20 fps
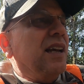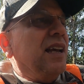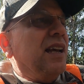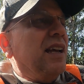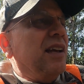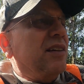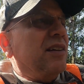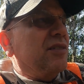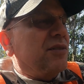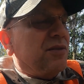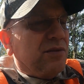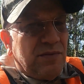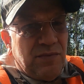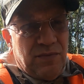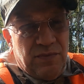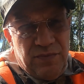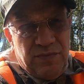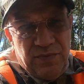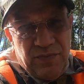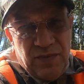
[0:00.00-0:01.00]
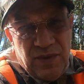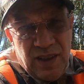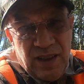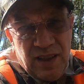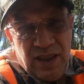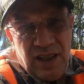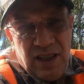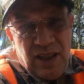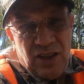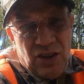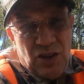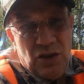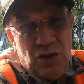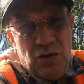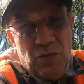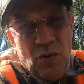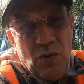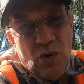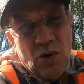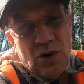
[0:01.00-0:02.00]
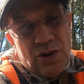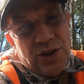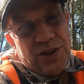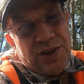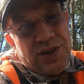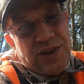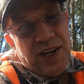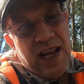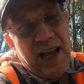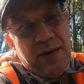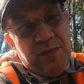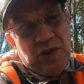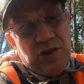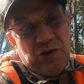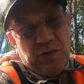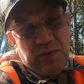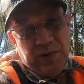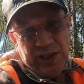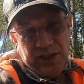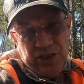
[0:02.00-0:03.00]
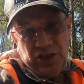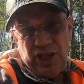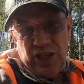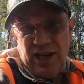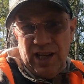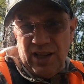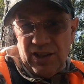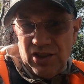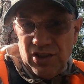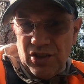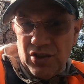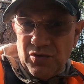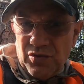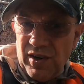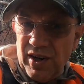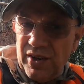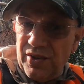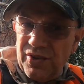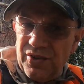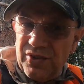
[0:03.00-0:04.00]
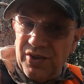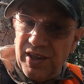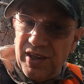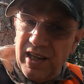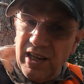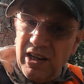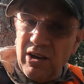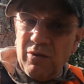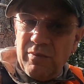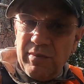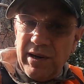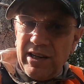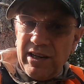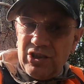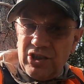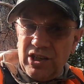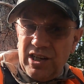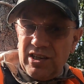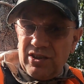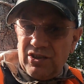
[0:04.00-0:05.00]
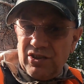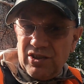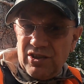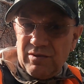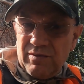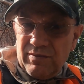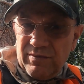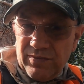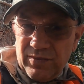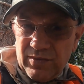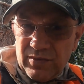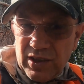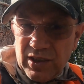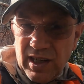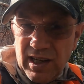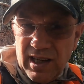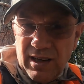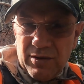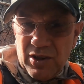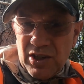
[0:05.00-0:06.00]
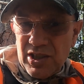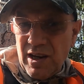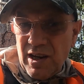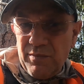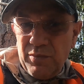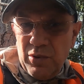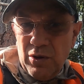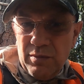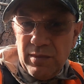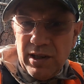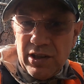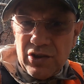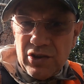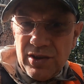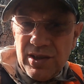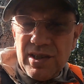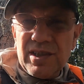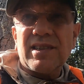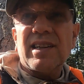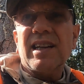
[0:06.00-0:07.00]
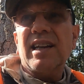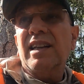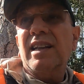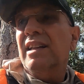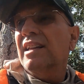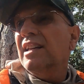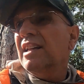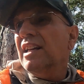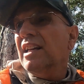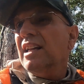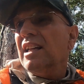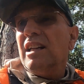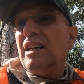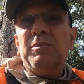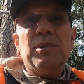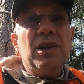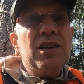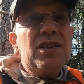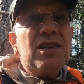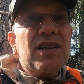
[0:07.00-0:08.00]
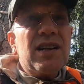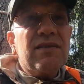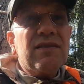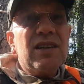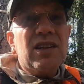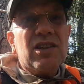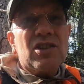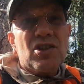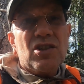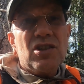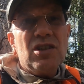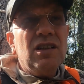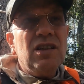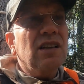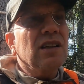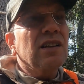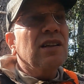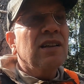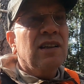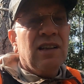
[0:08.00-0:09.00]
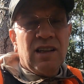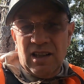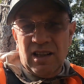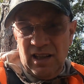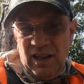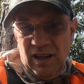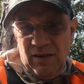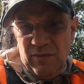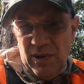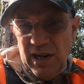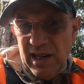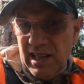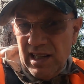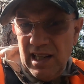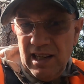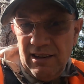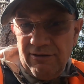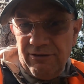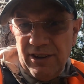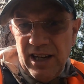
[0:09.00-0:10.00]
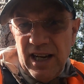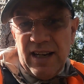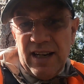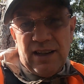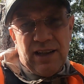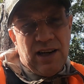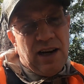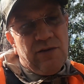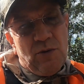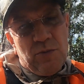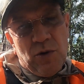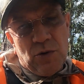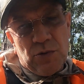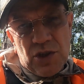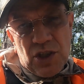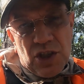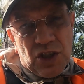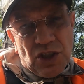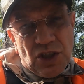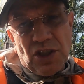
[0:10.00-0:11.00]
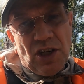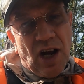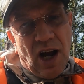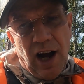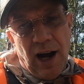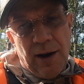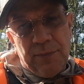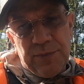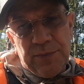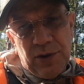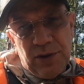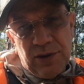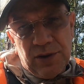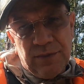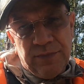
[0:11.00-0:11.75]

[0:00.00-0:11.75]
and do more to damage my chances rather than help my chances. Okay? Because I put my tree stand in a place that I think is good, but I can't find it. I've almost stopped